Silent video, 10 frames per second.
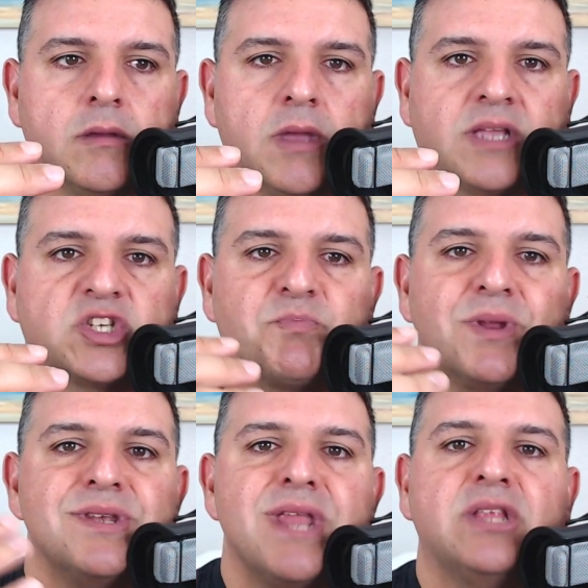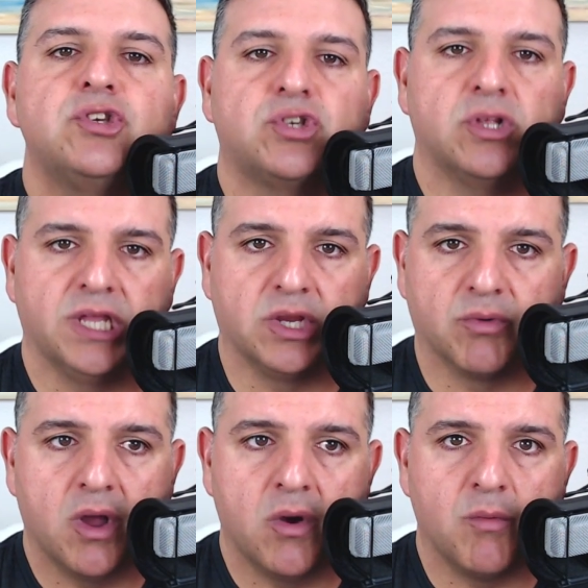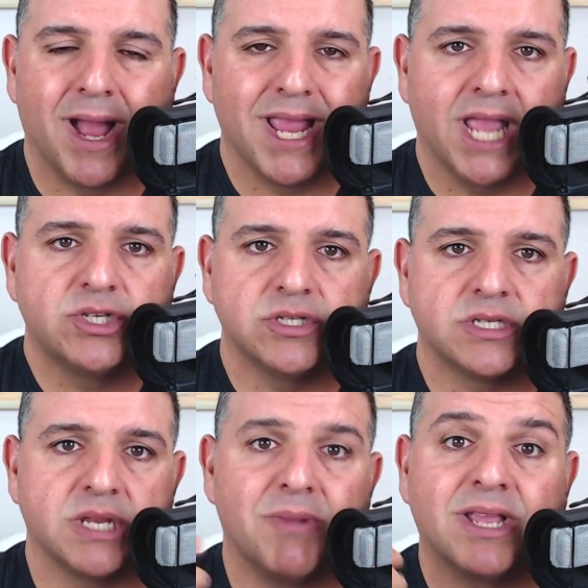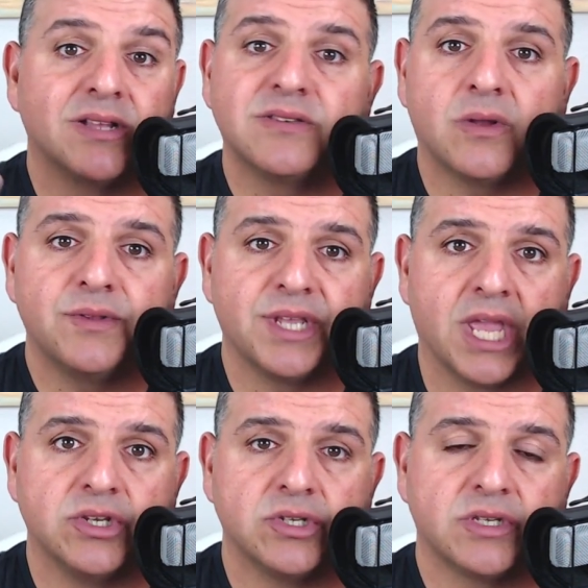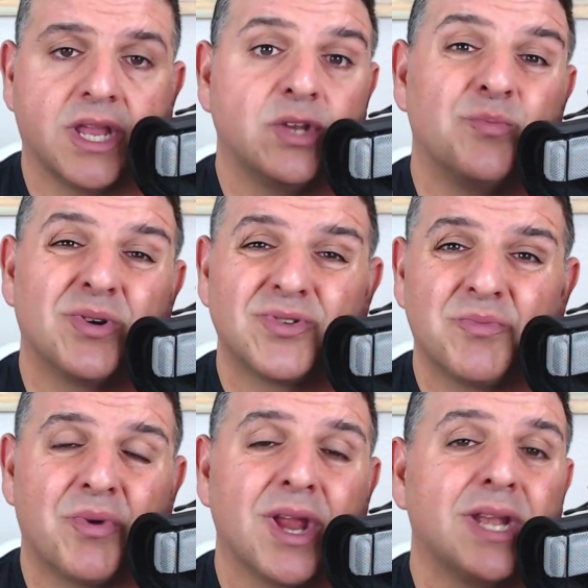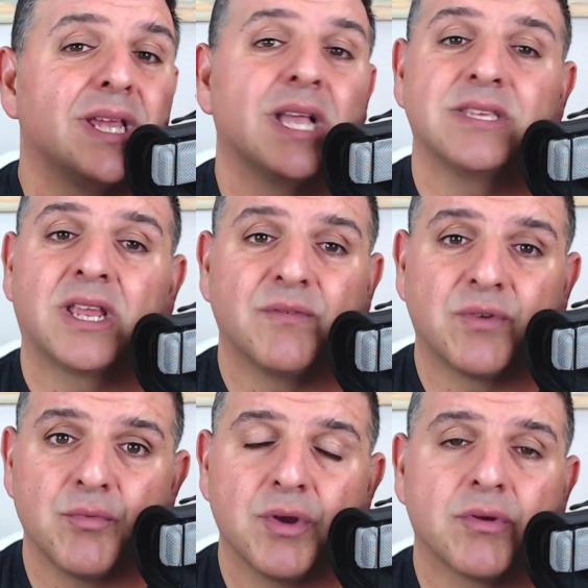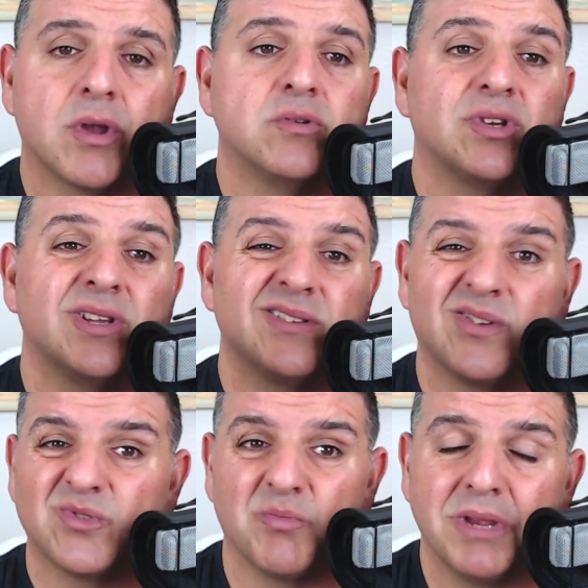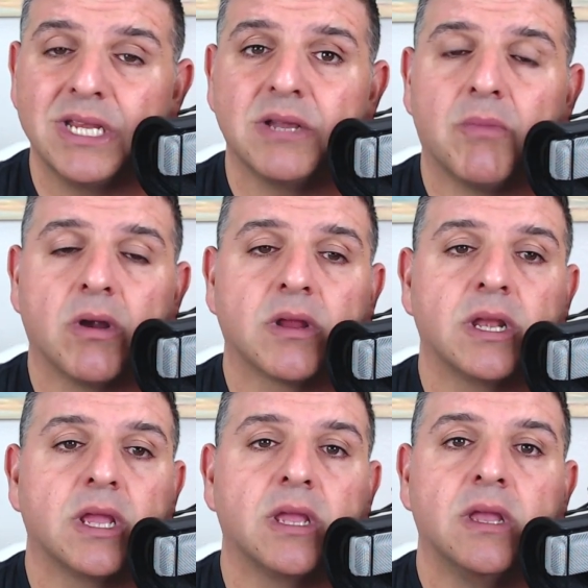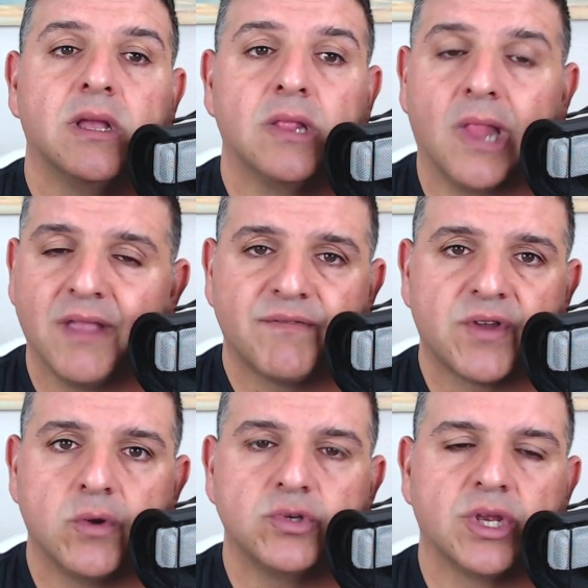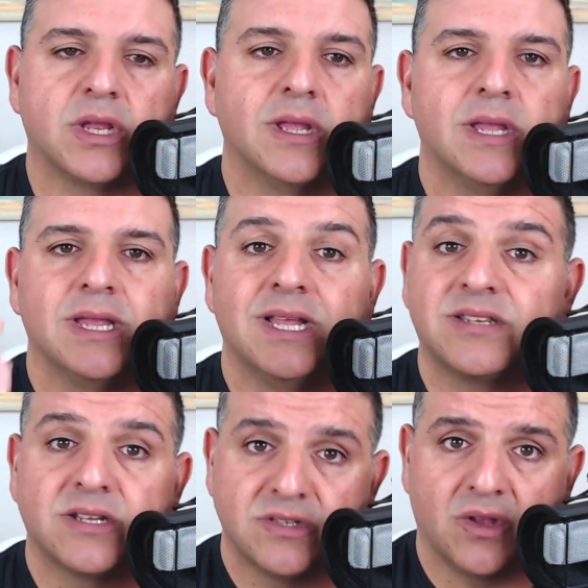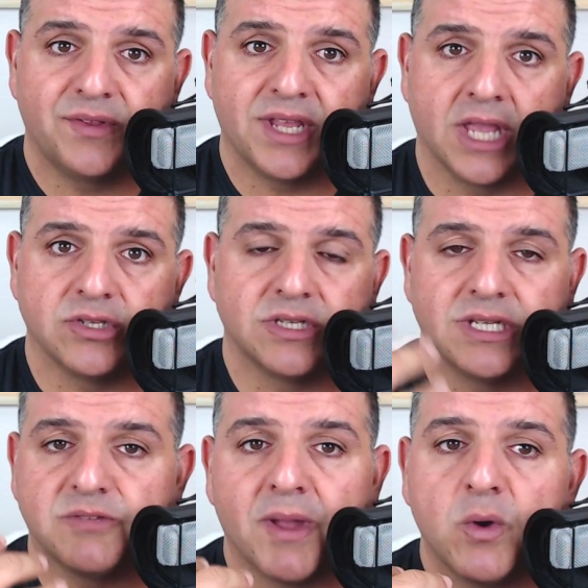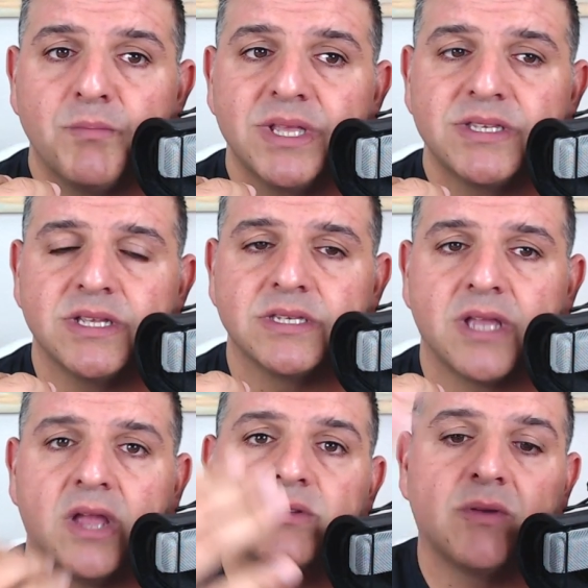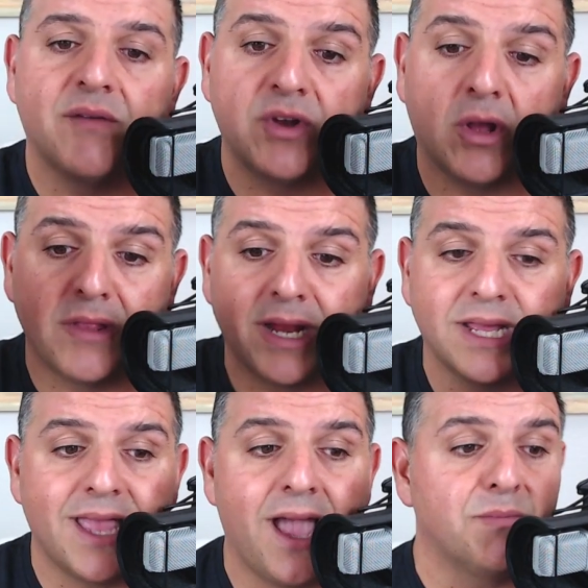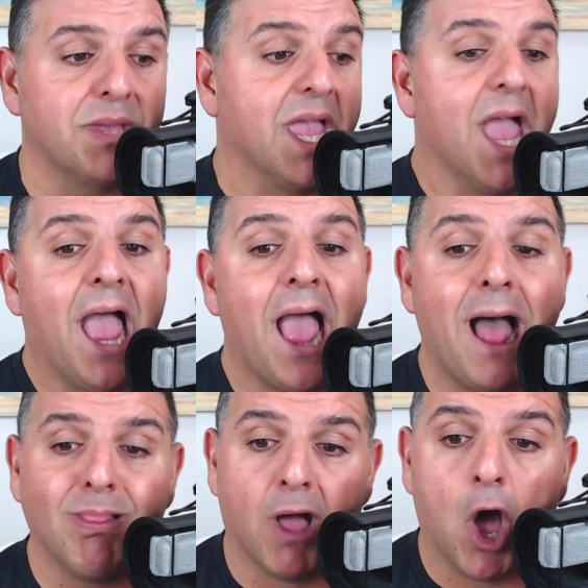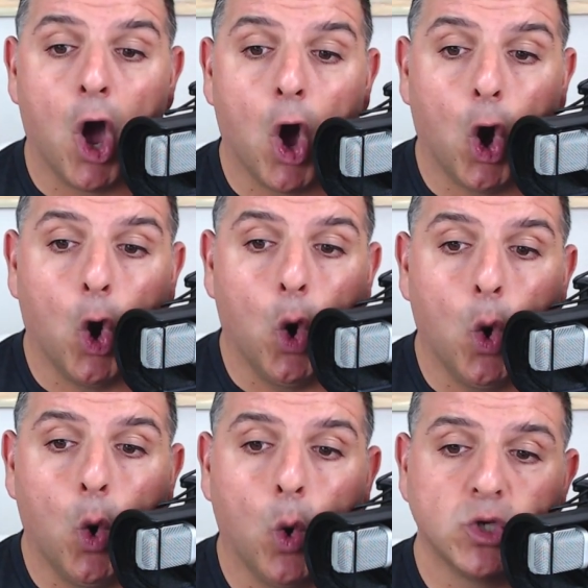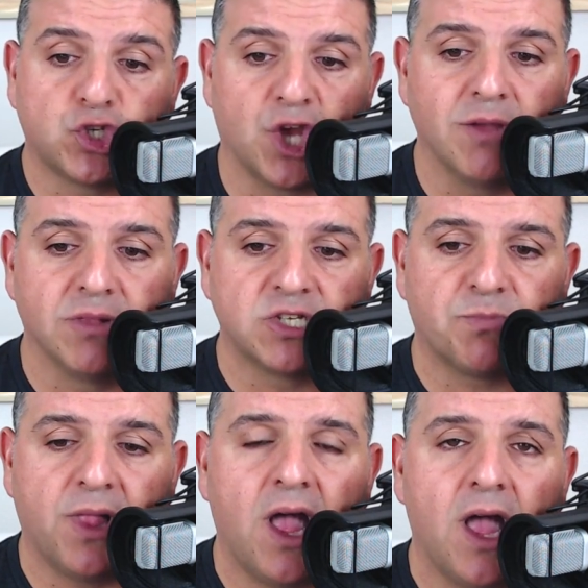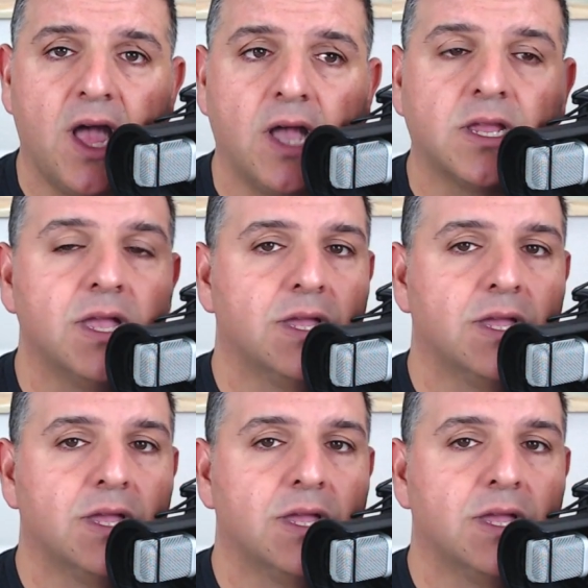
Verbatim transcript: exponentially grow my agency, my consulting agency. I do personal branding, executive career coaching, social media marketing, life coaching. It's a consulting agency, it's my own business. I also have an online academy. Hello, shameless plug,